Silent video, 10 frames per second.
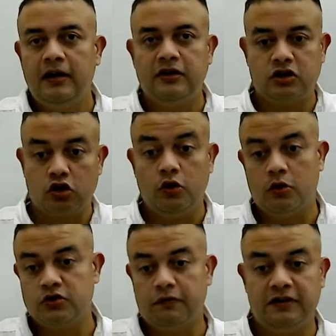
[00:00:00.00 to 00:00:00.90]
the show
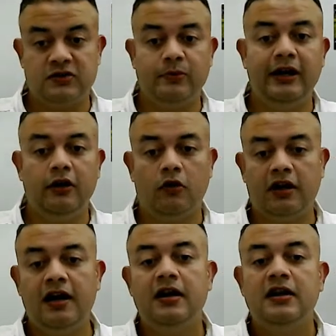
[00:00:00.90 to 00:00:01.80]
notes of this video
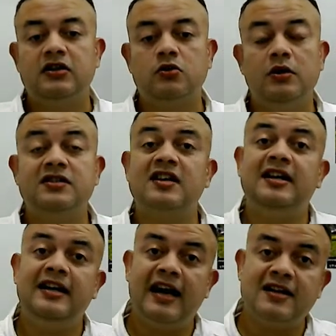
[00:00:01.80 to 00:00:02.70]
okay so it's a
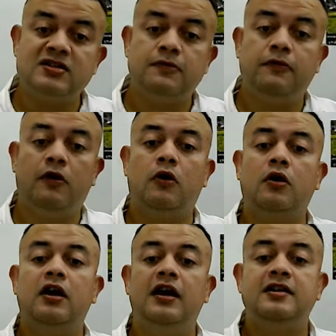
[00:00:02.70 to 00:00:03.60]
test
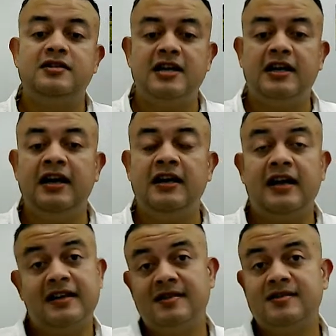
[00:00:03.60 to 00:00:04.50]
for
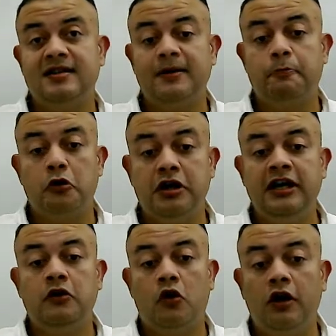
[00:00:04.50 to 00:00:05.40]
checking assessing the
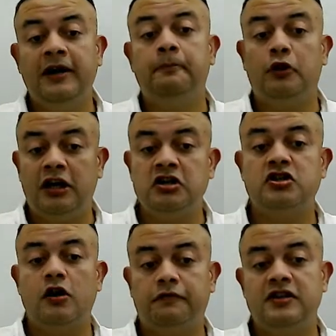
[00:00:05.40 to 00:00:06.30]
protein coding
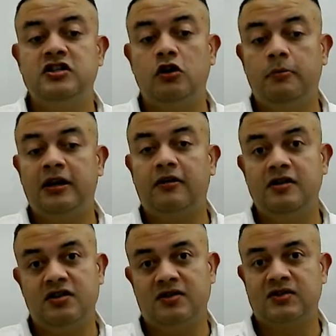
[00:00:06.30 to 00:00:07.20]
potential of the genomic
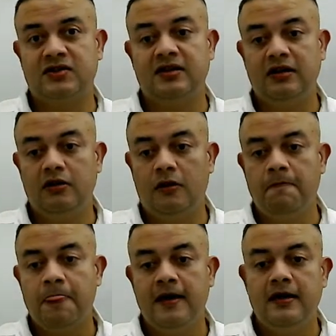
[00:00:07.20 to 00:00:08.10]
regions you
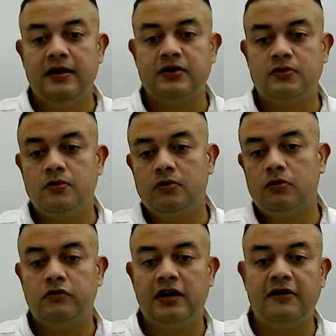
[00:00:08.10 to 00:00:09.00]
know
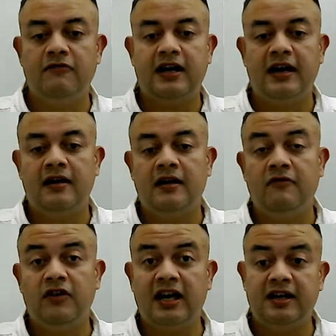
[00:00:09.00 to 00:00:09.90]
so that we can uh,
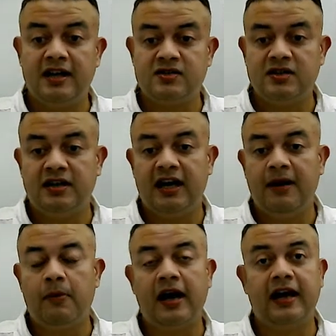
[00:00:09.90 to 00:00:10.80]
we can test it
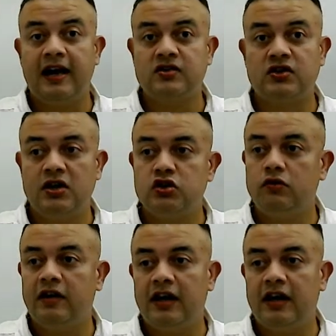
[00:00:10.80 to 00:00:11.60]
k by ks ratio we